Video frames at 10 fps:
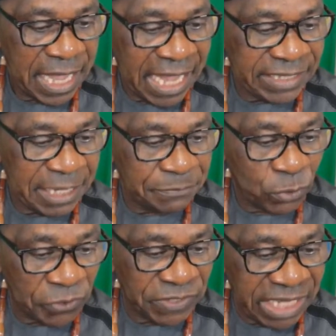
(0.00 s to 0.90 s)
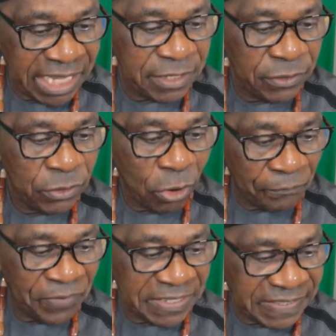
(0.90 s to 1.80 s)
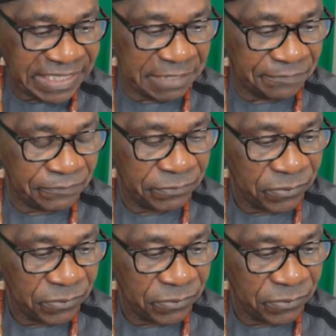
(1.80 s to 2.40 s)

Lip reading: Items considered offensive?